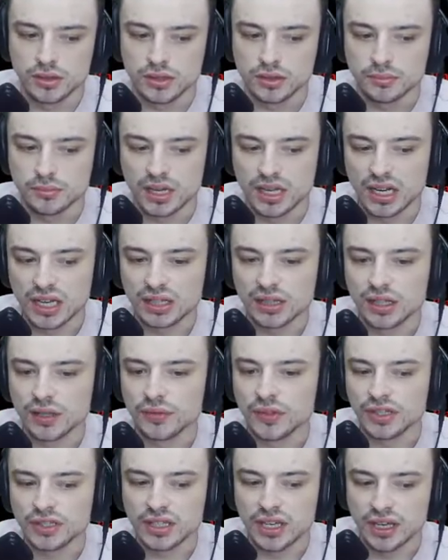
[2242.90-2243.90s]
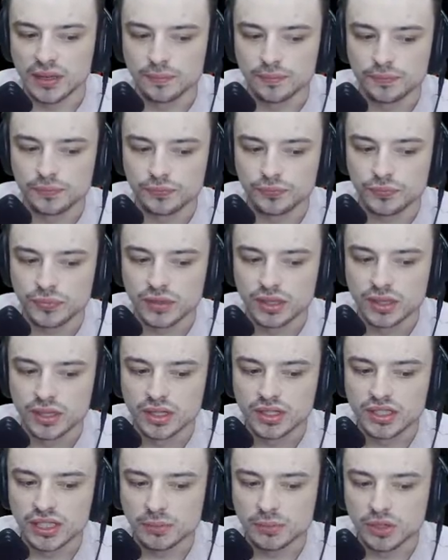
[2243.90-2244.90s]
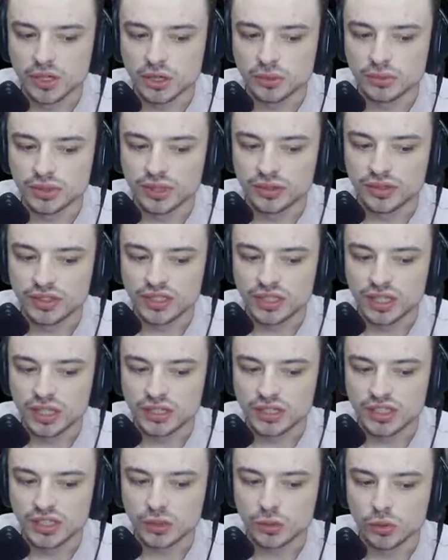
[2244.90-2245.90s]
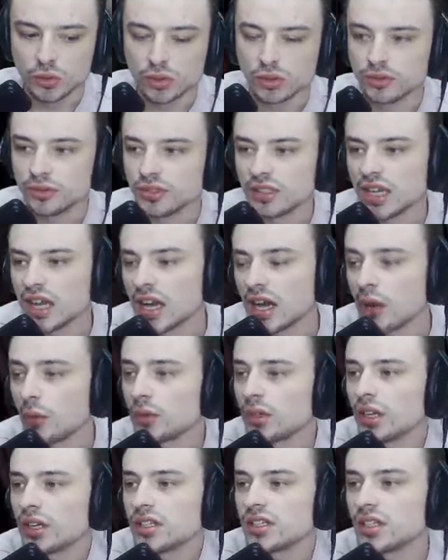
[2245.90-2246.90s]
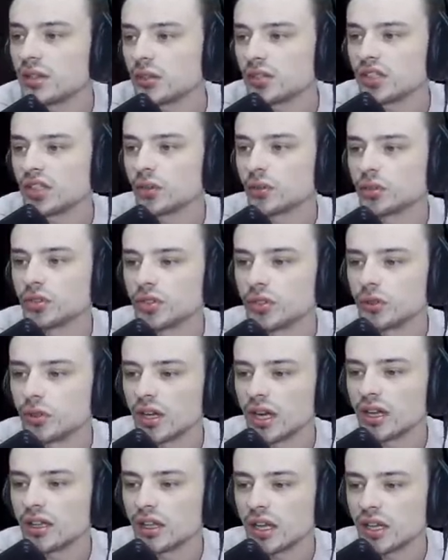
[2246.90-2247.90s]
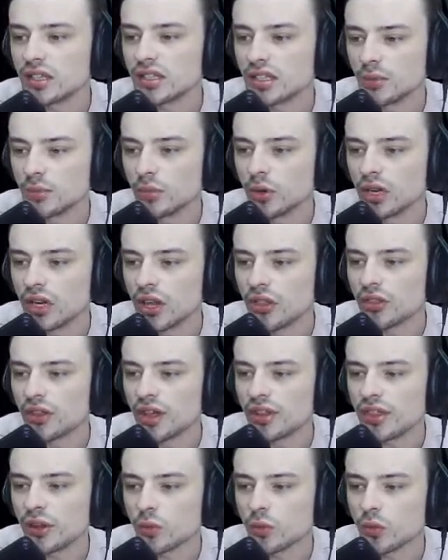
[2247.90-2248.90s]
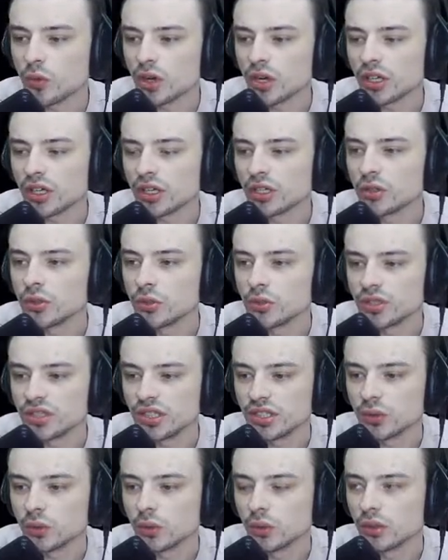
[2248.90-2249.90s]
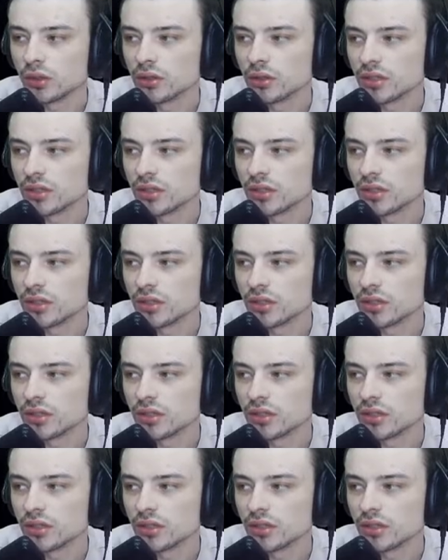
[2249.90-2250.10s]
Man, I love this game. Same year, I would love to see a sequel. Yeah, I would like to see a sequel, too. I, at some point, I thought they were going to do a sequel.